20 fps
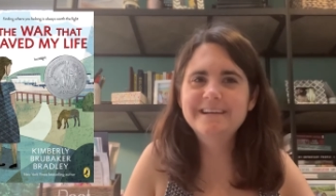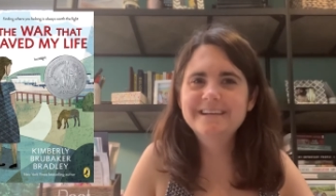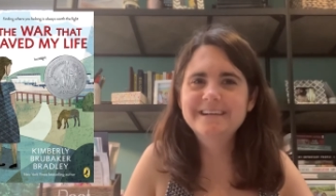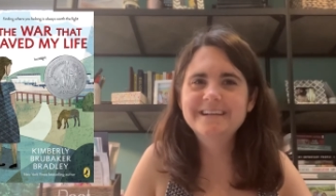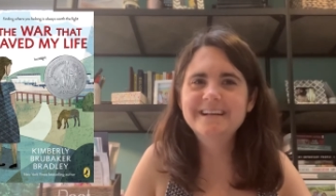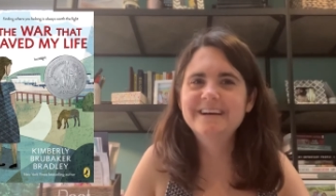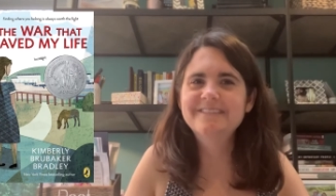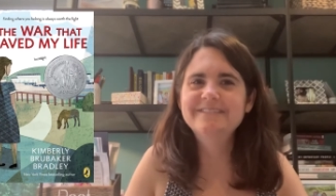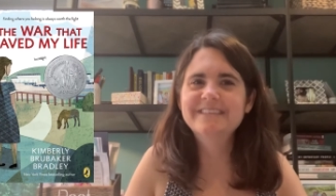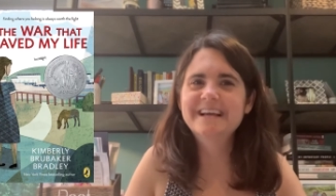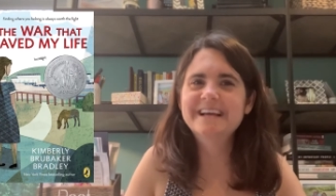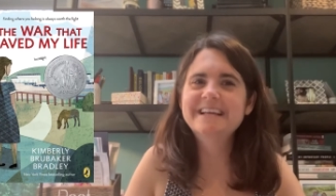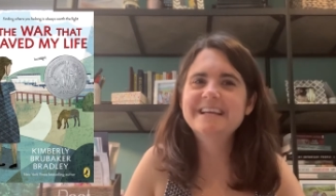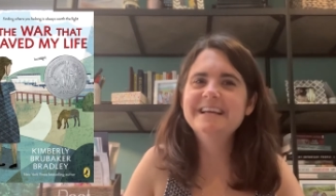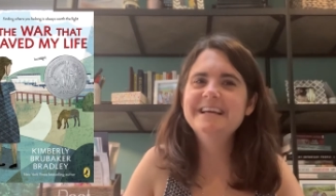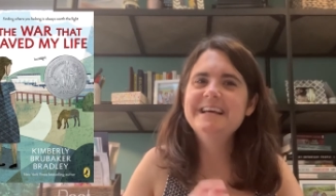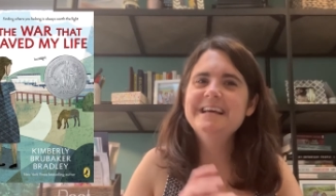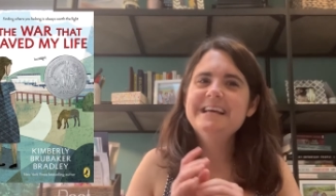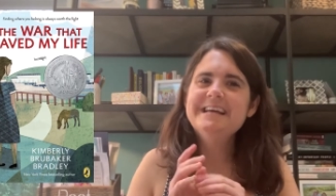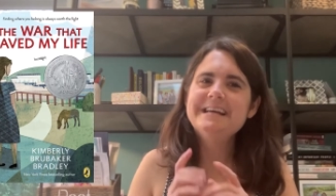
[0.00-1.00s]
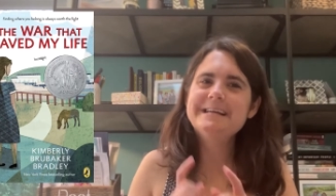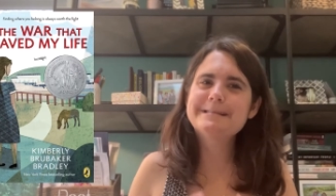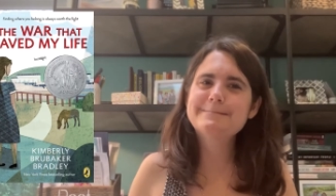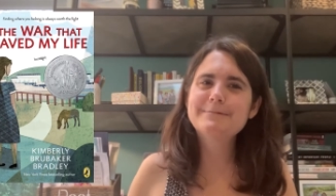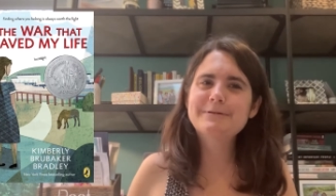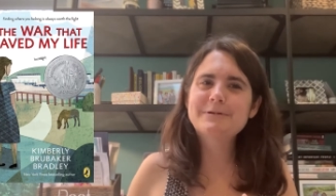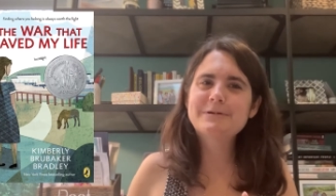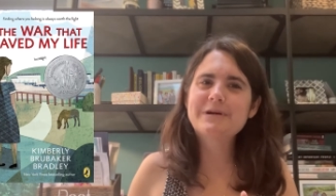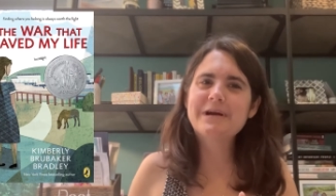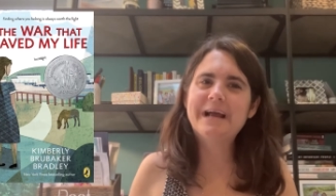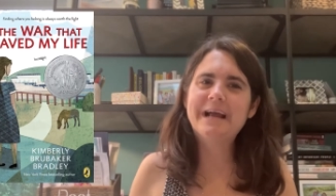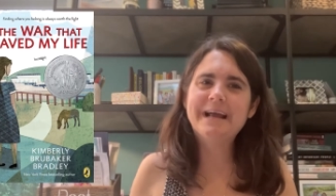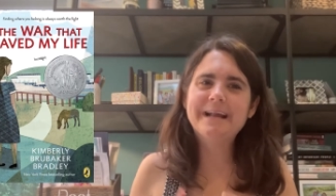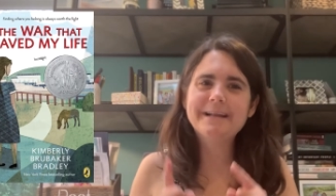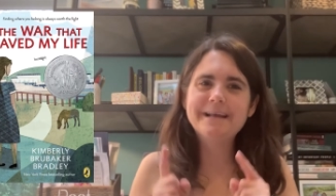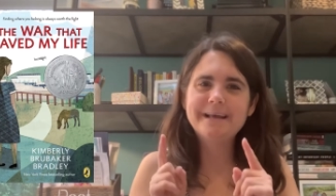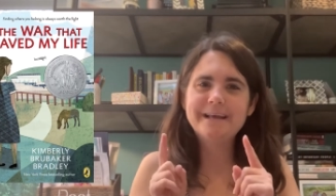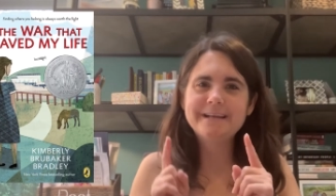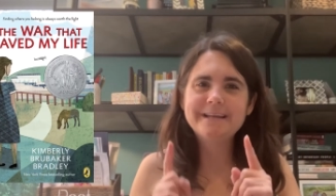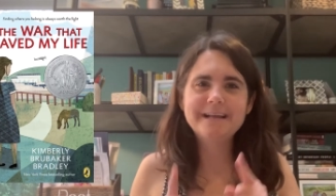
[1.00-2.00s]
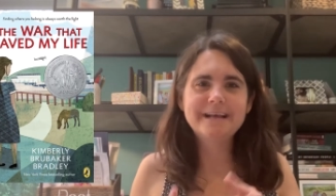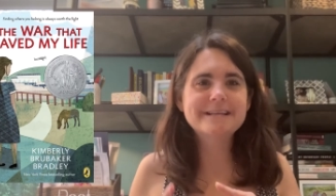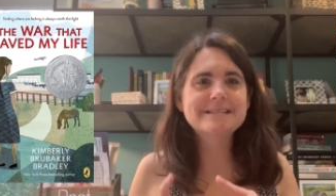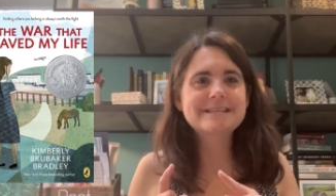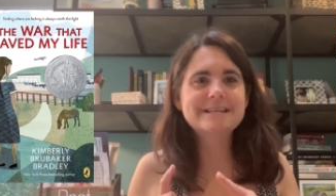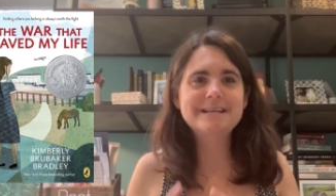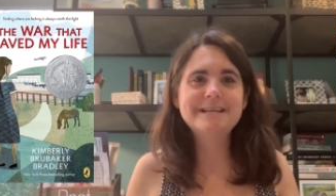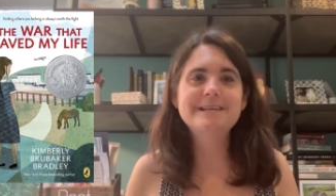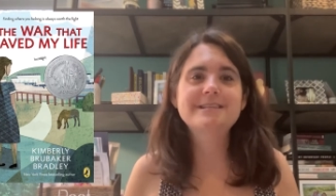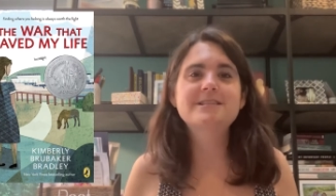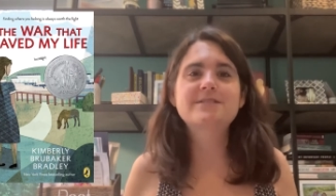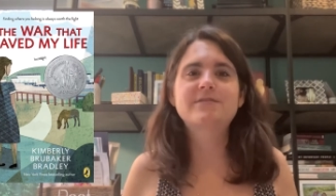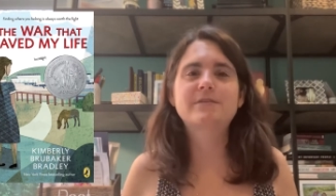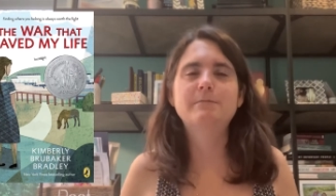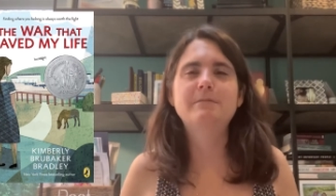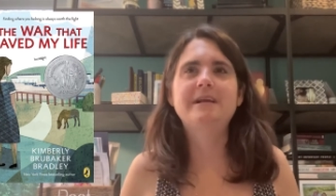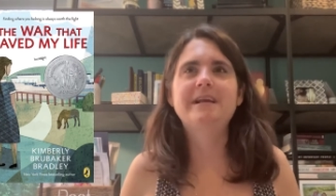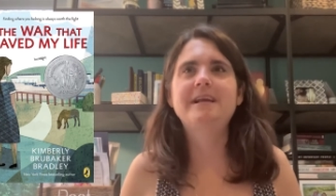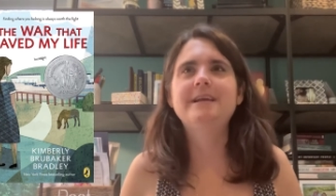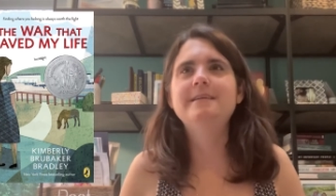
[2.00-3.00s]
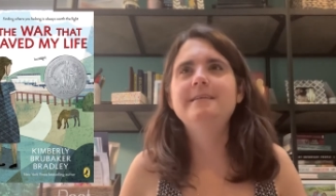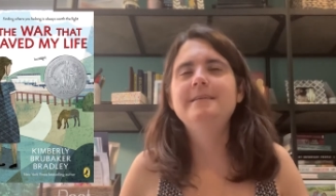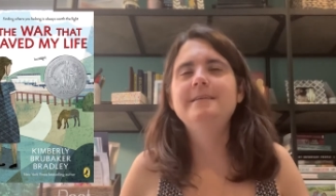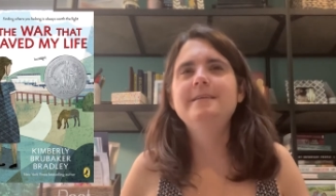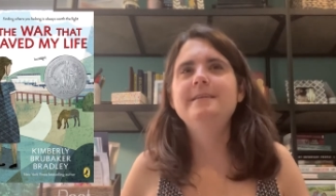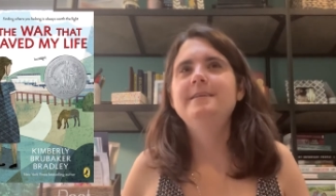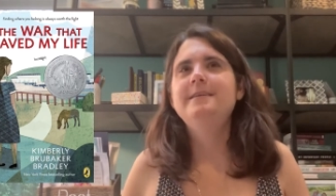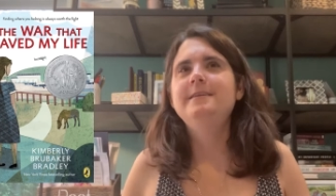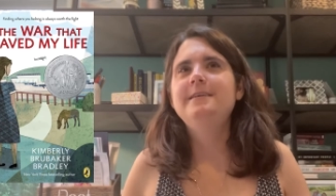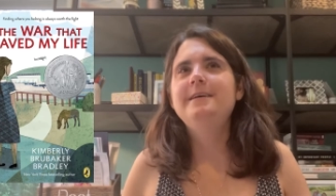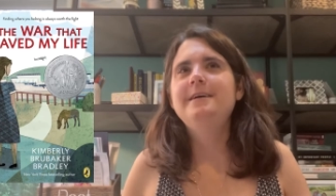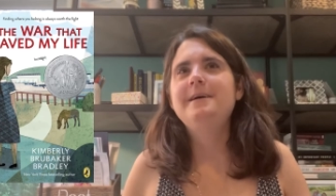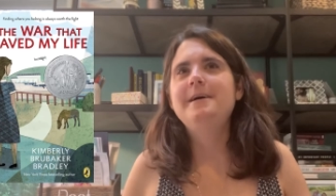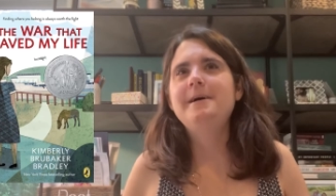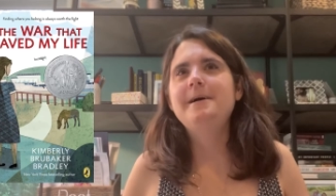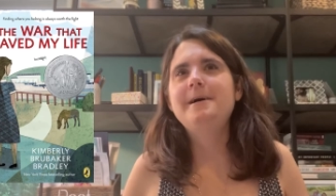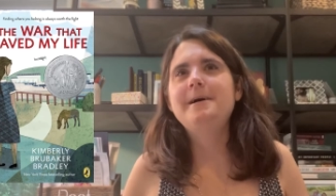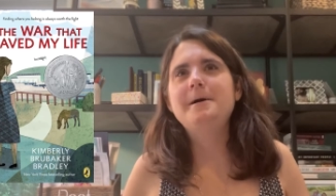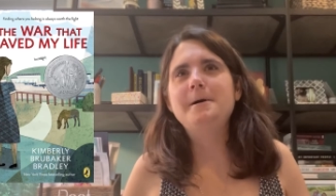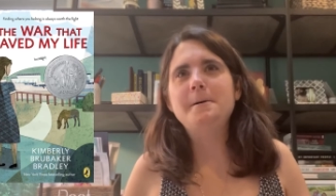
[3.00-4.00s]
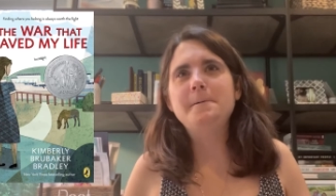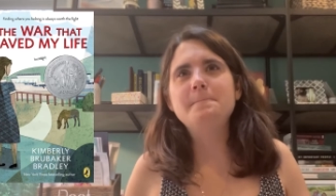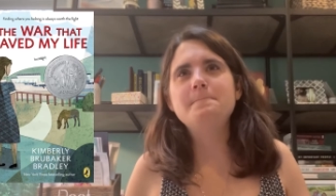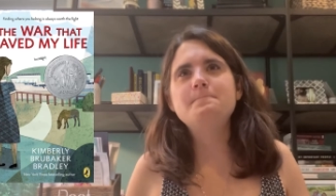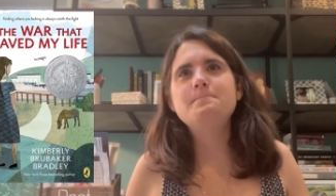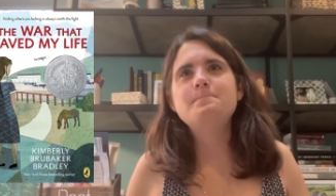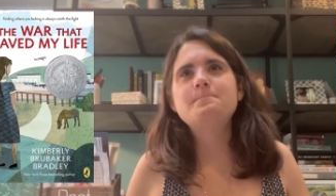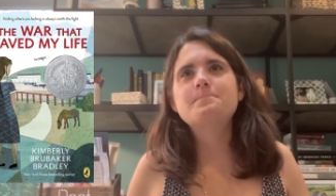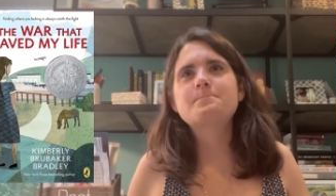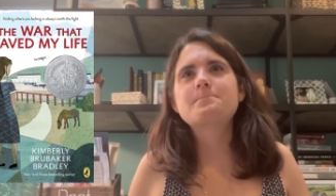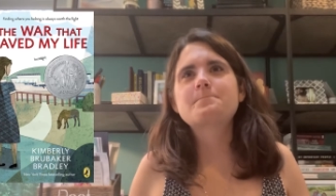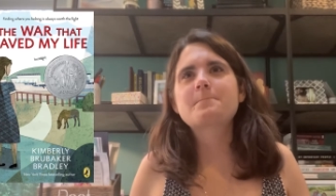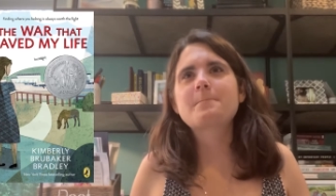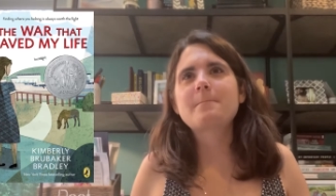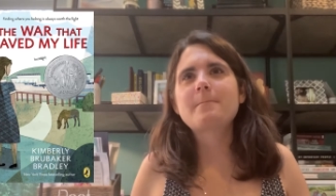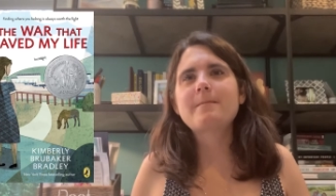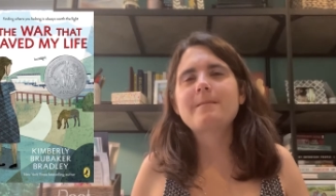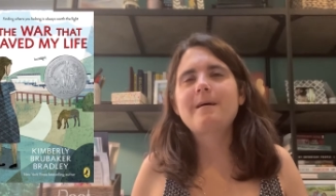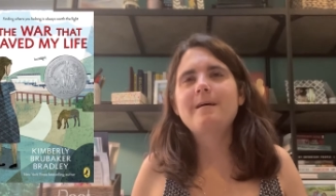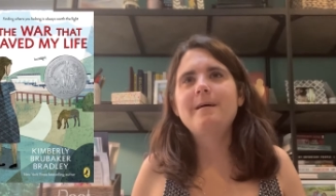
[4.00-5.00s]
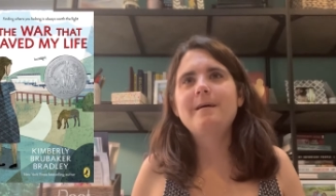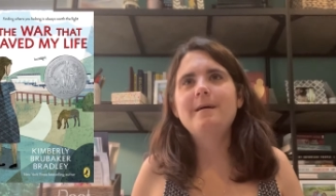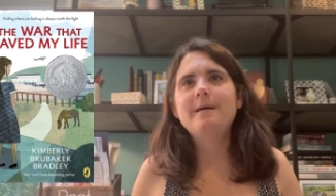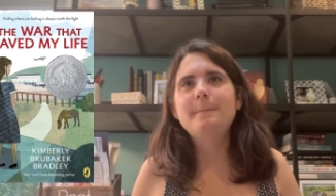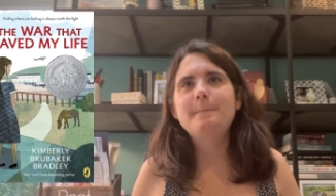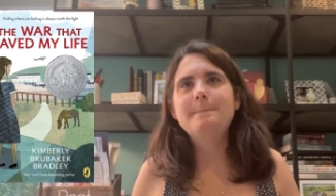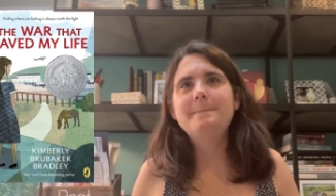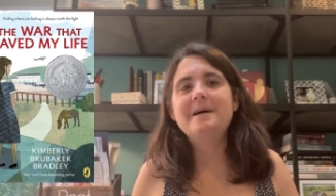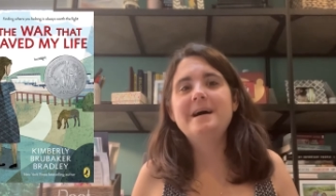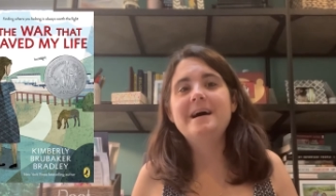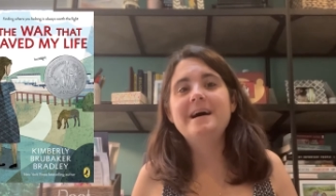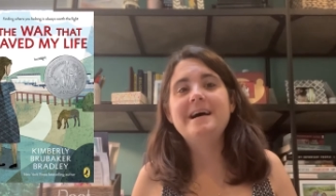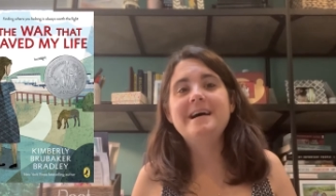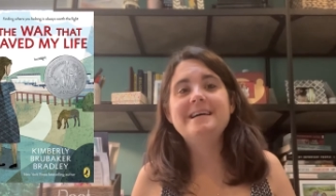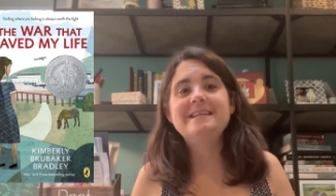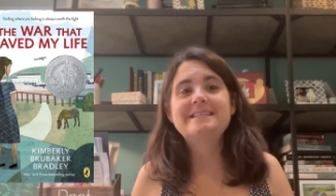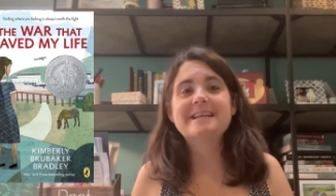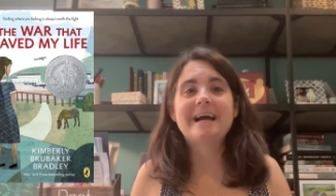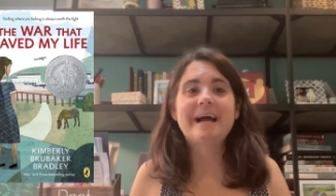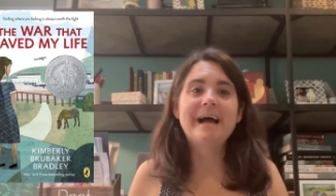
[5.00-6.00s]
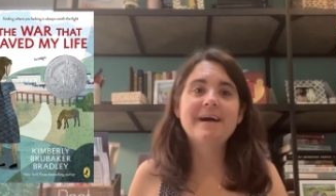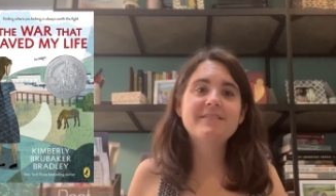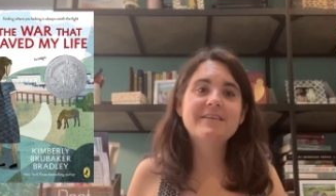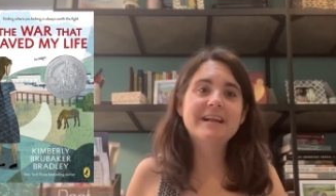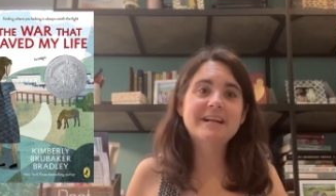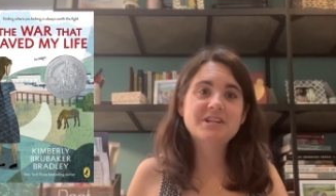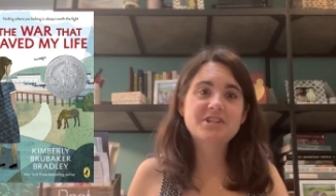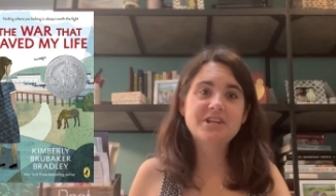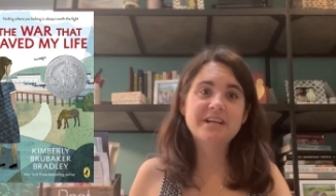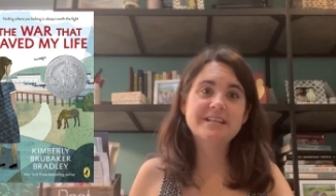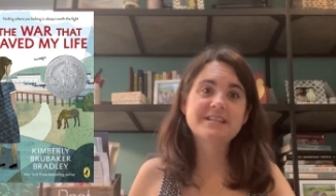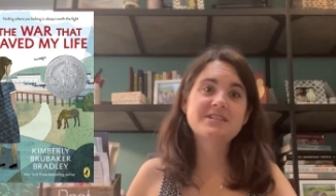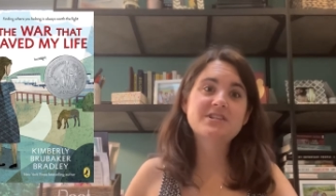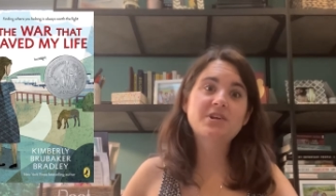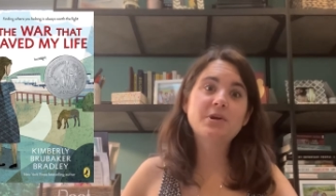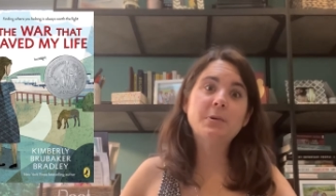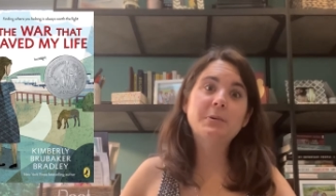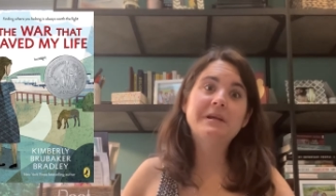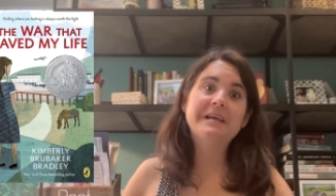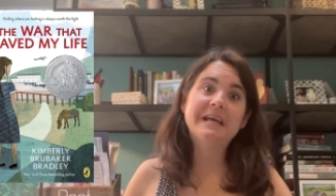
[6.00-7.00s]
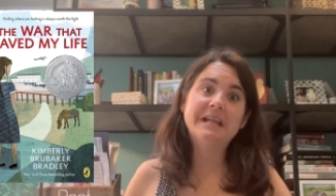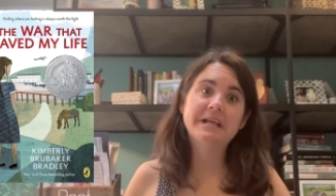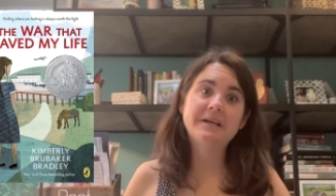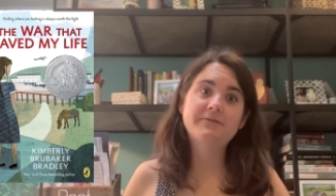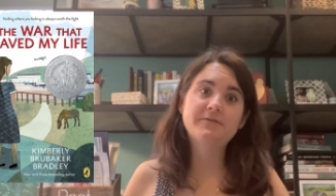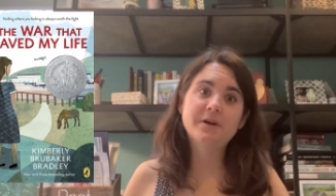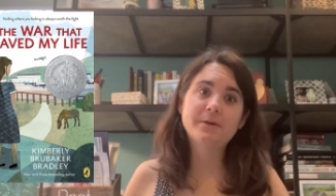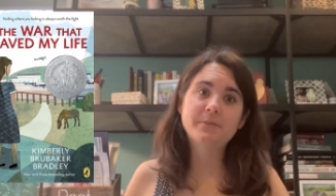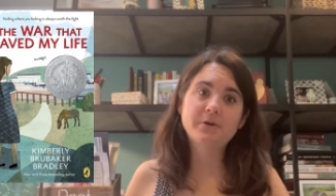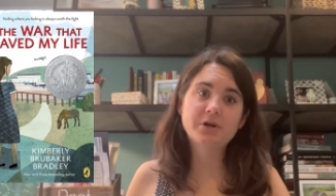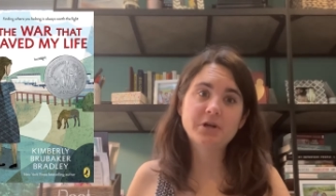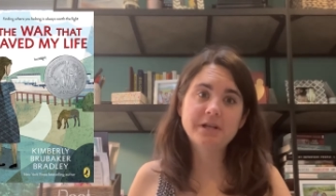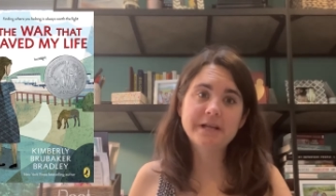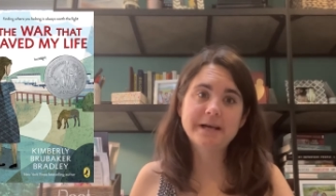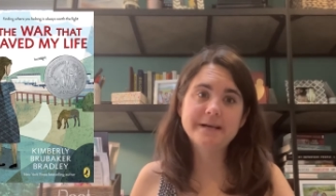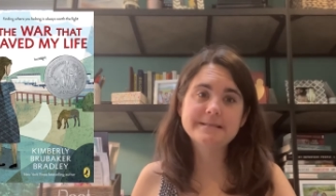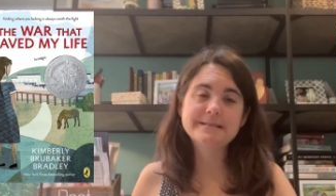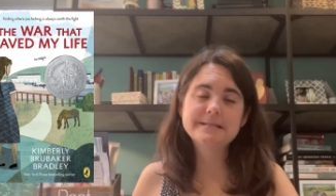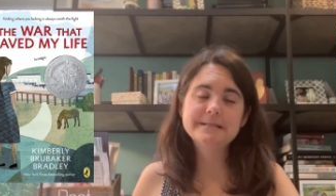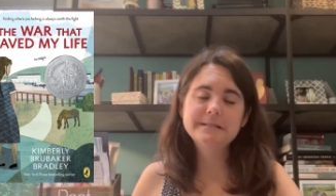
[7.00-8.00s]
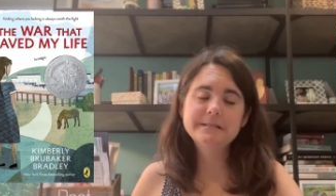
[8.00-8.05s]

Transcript: I'm like, it's middle grade. And yes, it is for me. Um, but I haven't had a chance to go get it from her yet.